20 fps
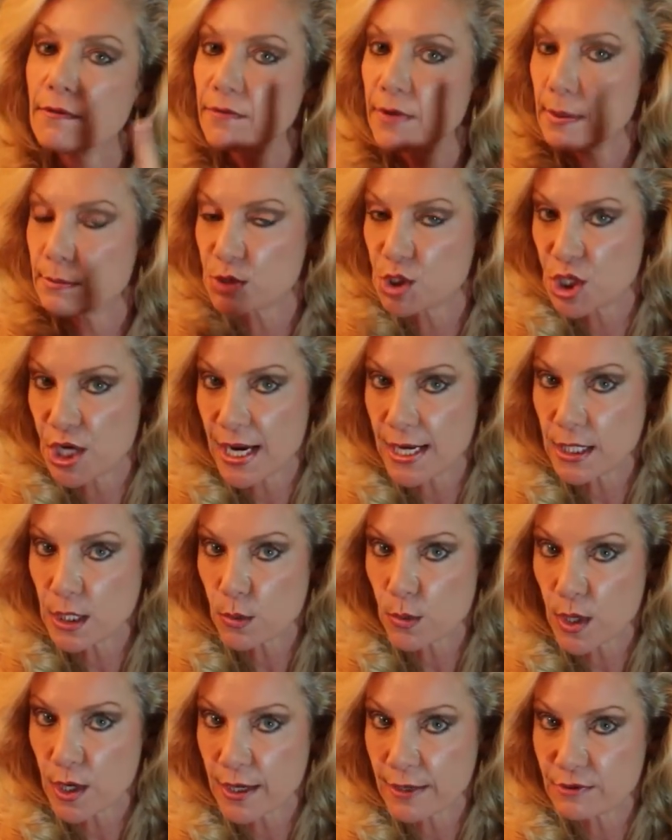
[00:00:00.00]
from
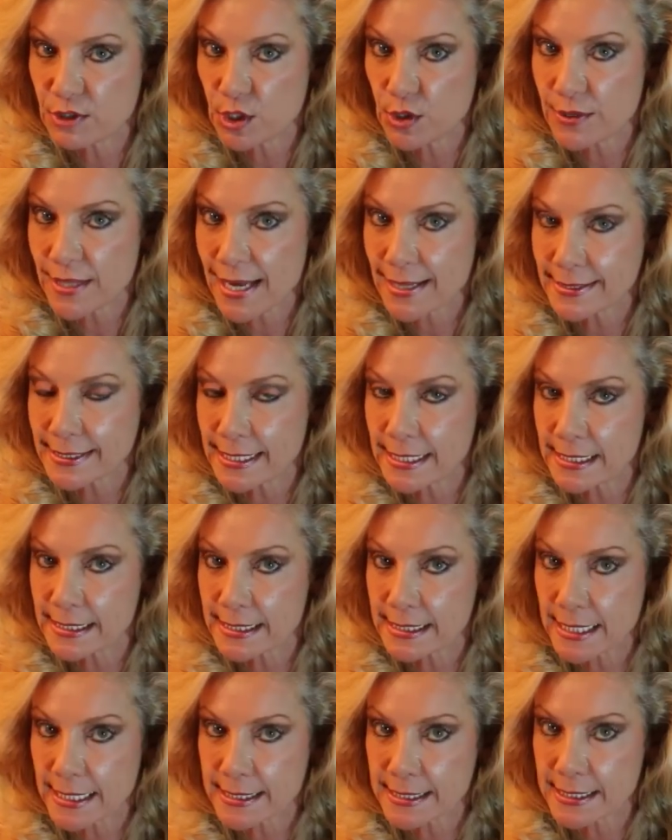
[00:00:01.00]
January of
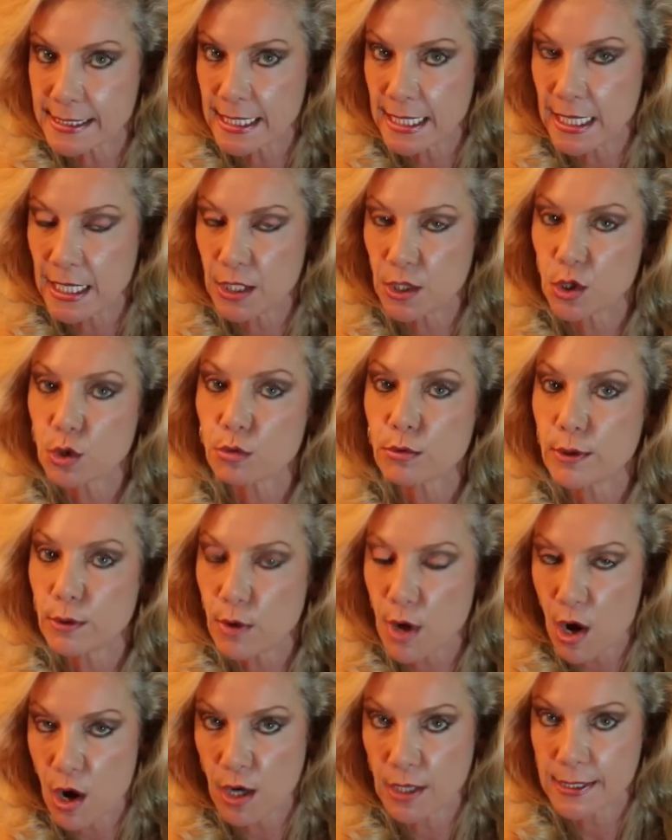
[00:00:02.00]
2016
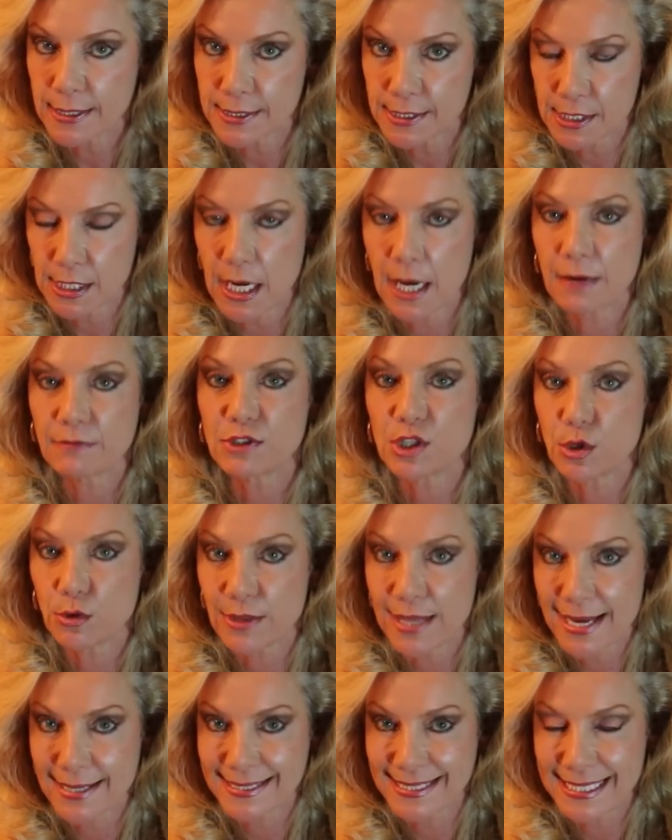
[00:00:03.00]
through August of
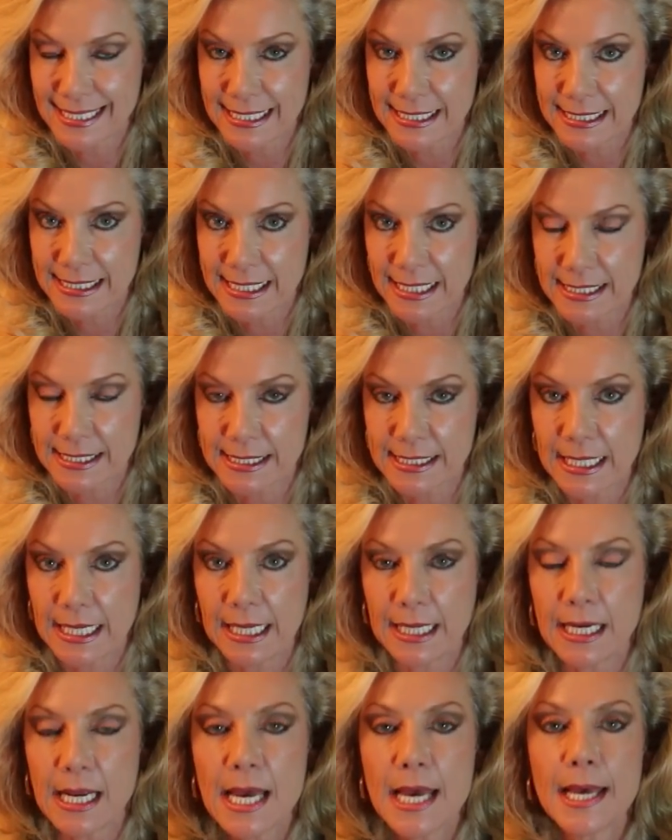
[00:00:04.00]

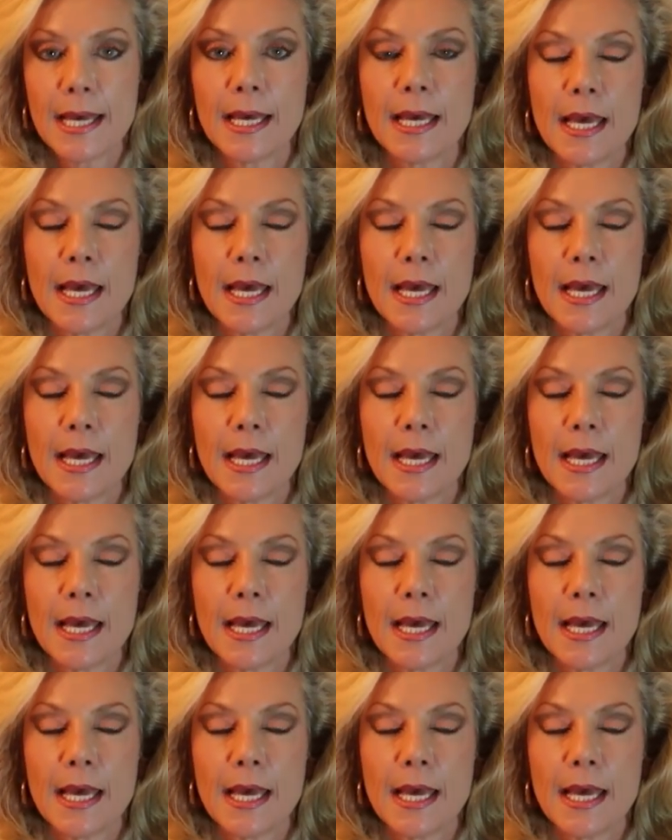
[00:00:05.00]
2016.